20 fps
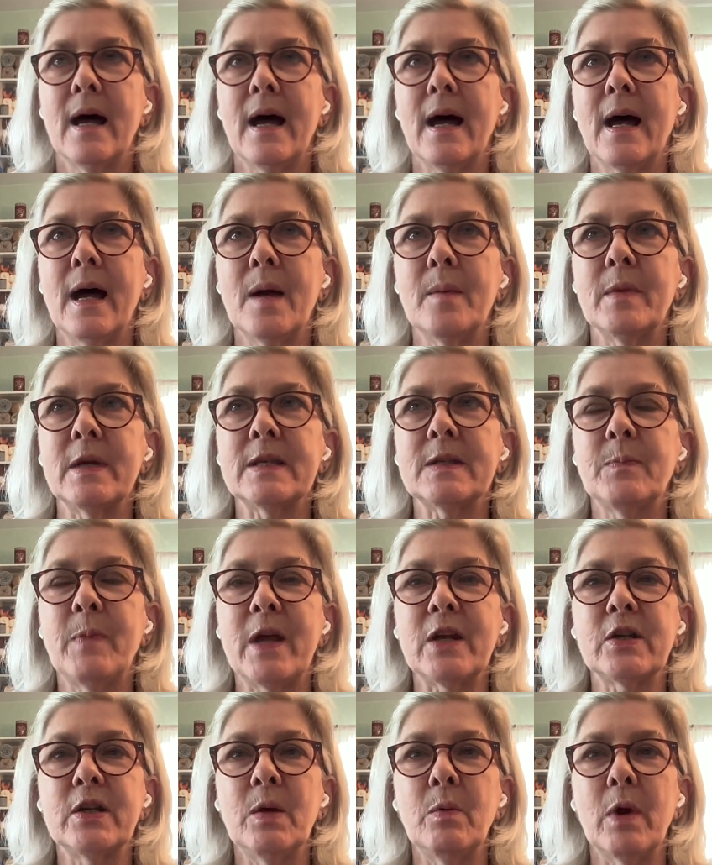
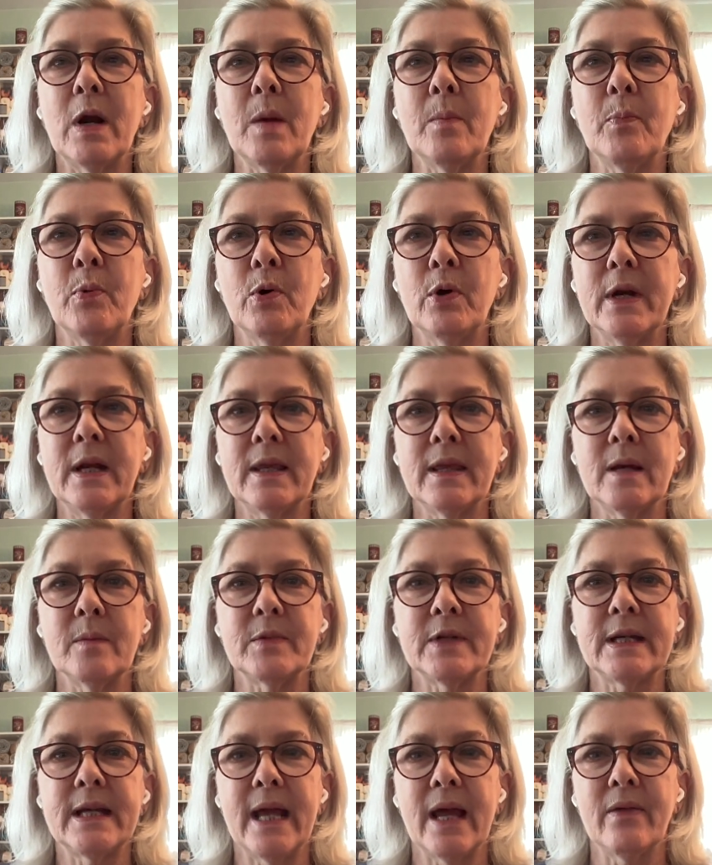especially when I'm putting them
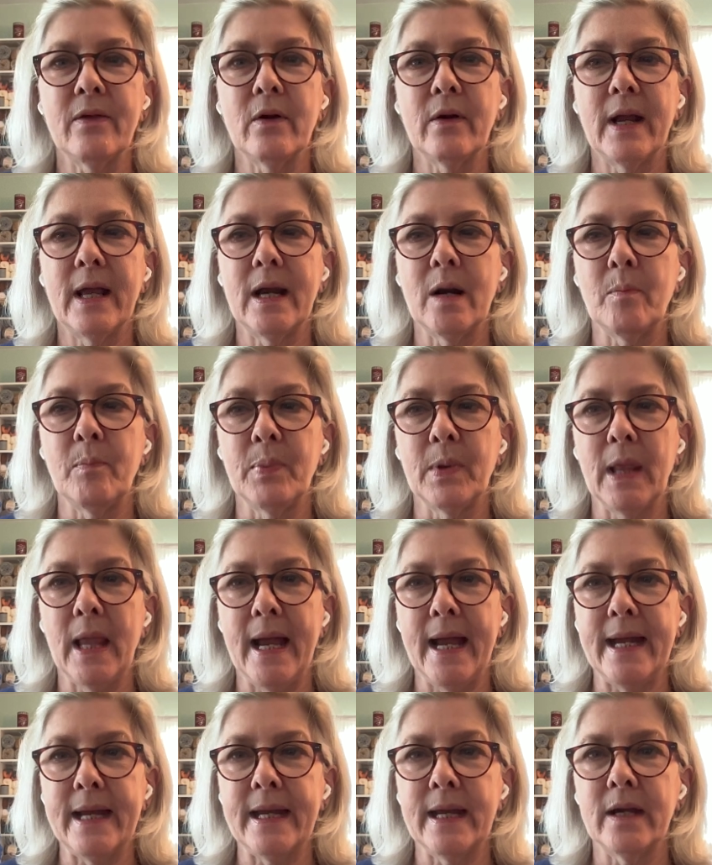together in a
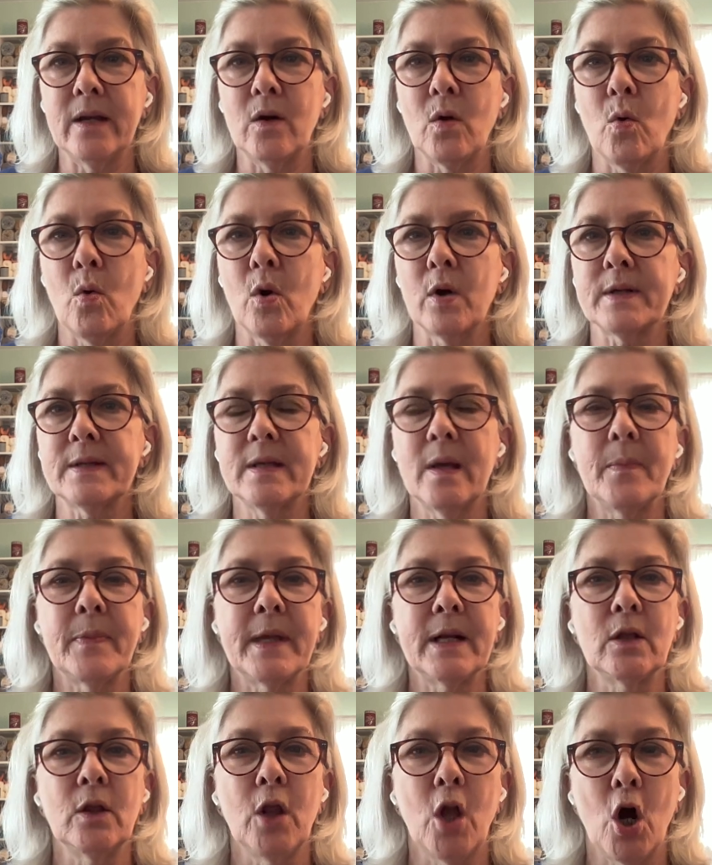blanket or
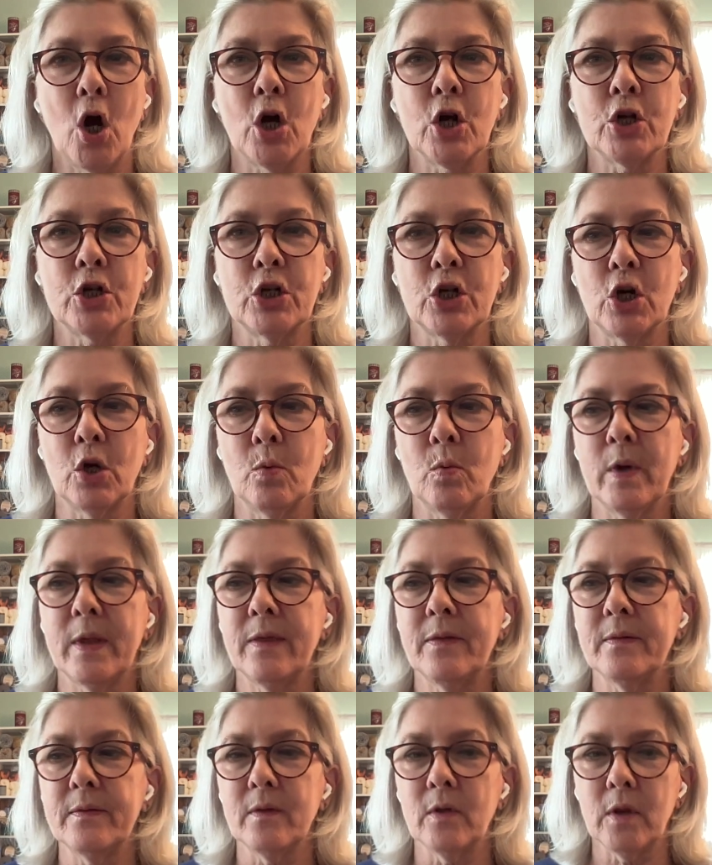something larger
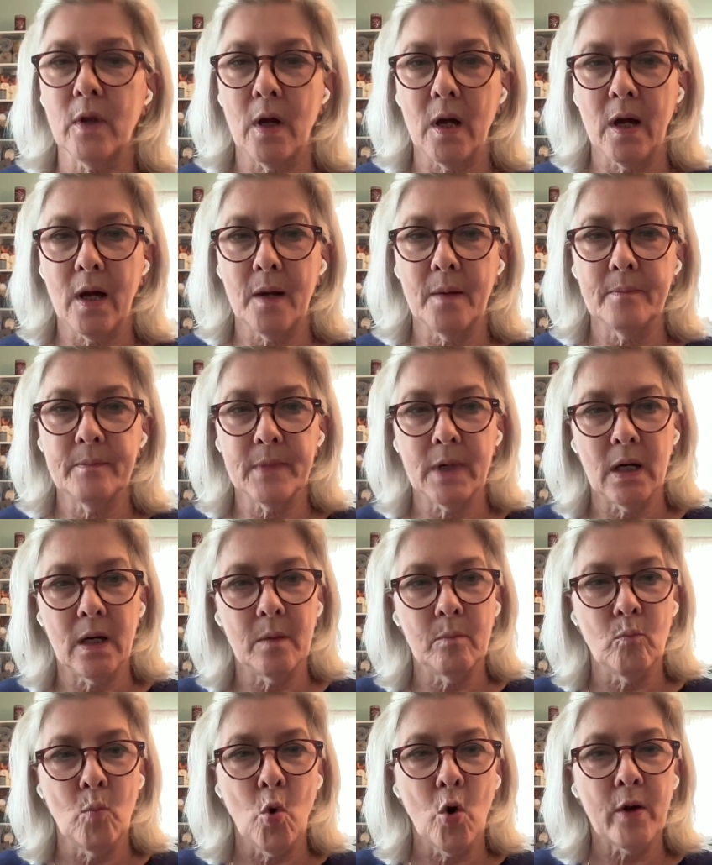with
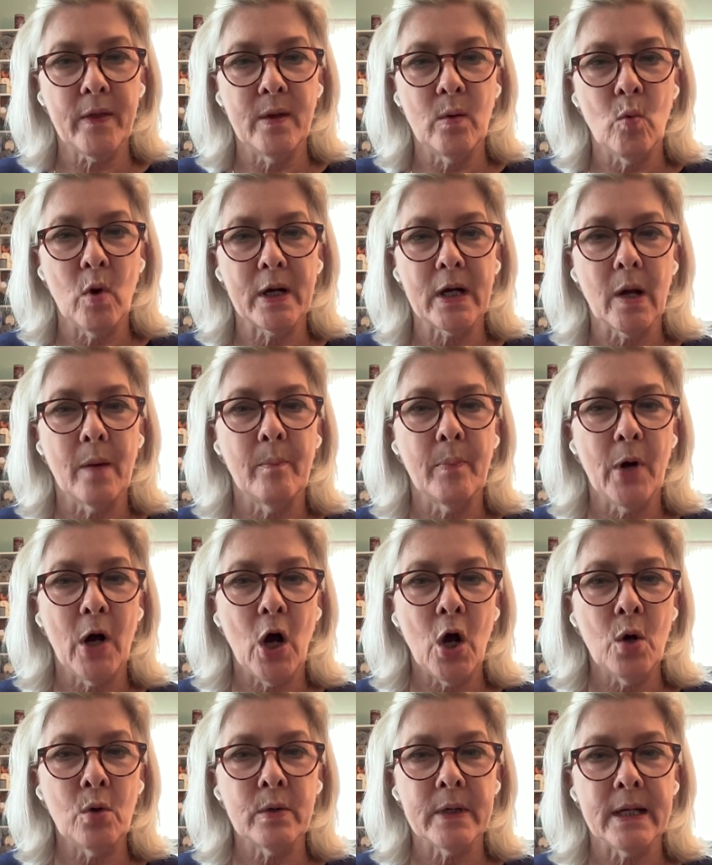more than one
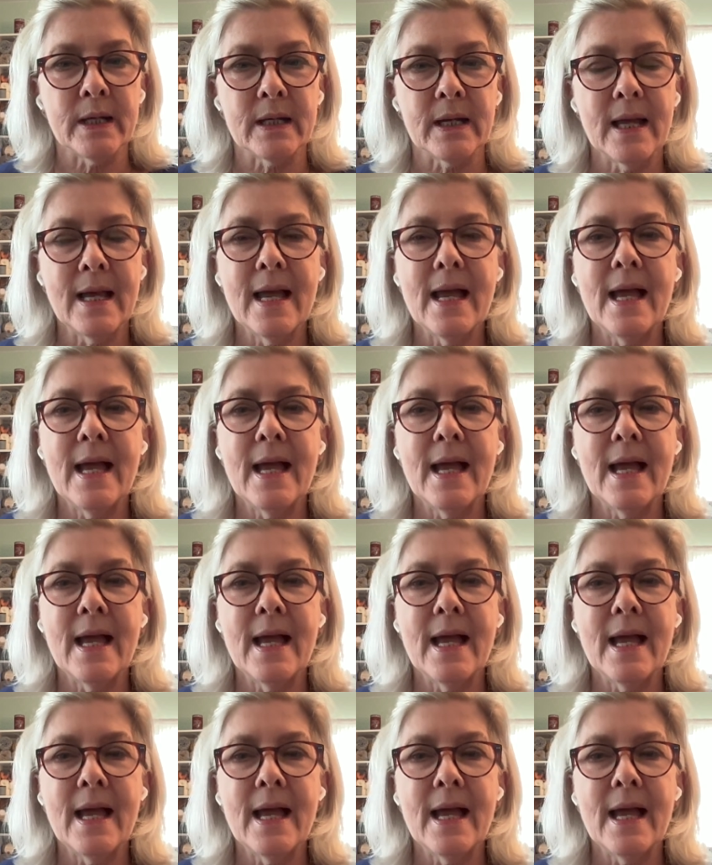component,